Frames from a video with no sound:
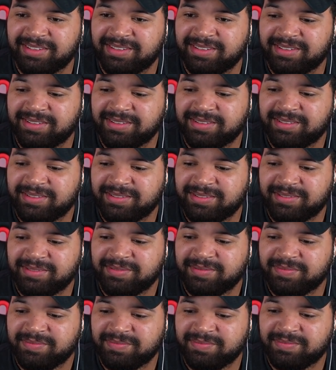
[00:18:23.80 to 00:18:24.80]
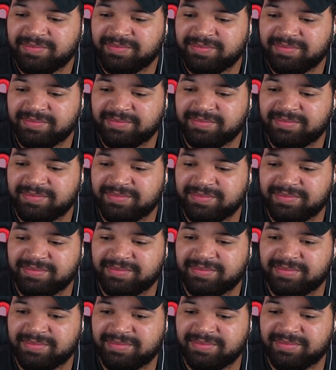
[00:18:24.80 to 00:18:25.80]

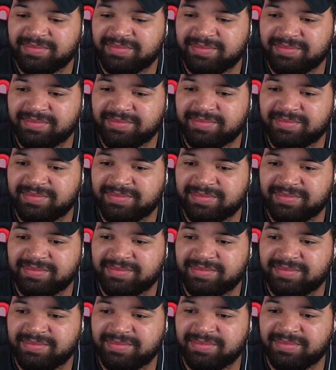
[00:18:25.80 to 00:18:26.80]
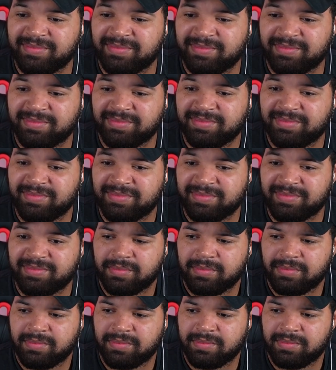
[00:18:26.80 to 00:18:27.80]

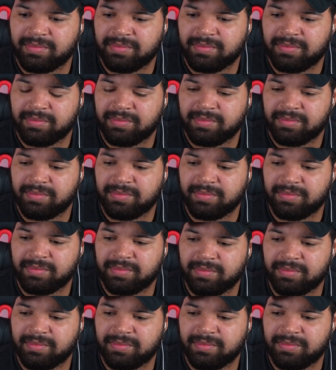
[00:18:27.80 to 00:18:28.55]
No words are spoken by the person on screen.